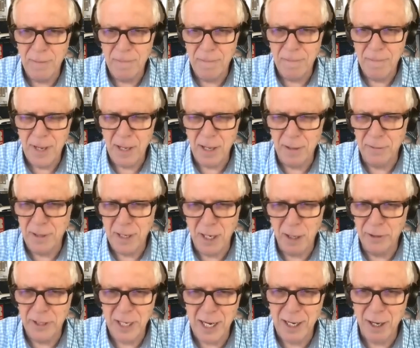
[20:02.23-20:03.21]

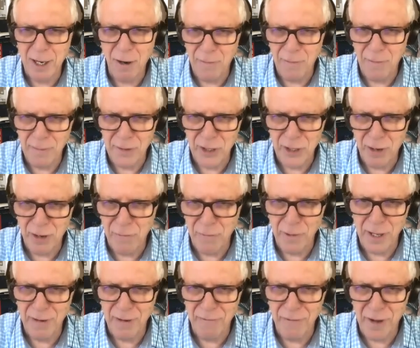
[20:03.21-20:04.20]
he'll take care of himself
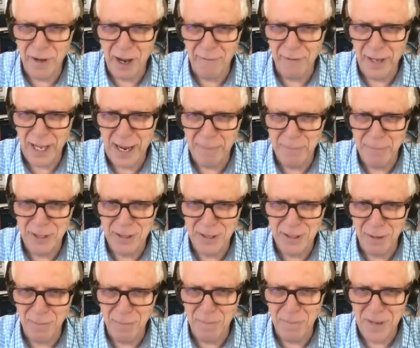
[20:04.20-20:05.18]
within 5 laps.
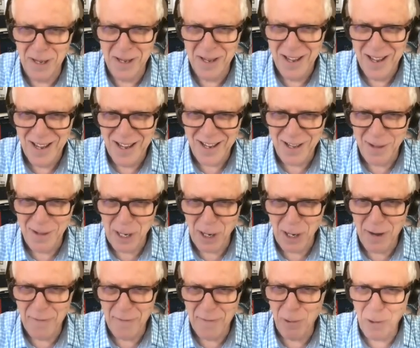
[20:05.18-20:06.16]
He'll be
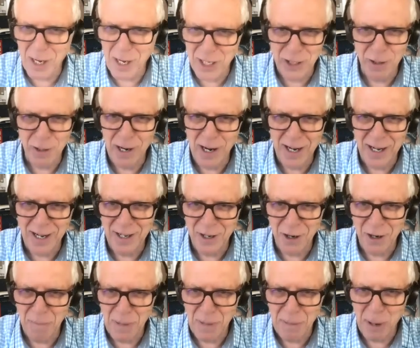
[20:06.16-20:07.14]
off the racetrack and
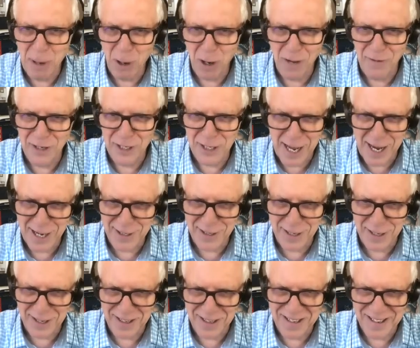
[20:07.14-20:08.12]
don't be part of his
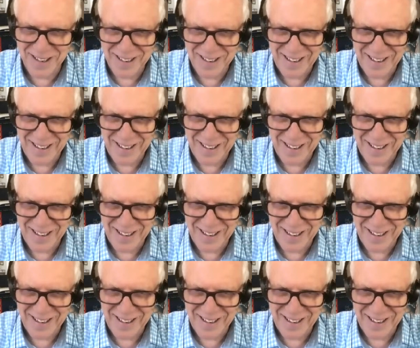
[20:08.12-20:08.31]
accident.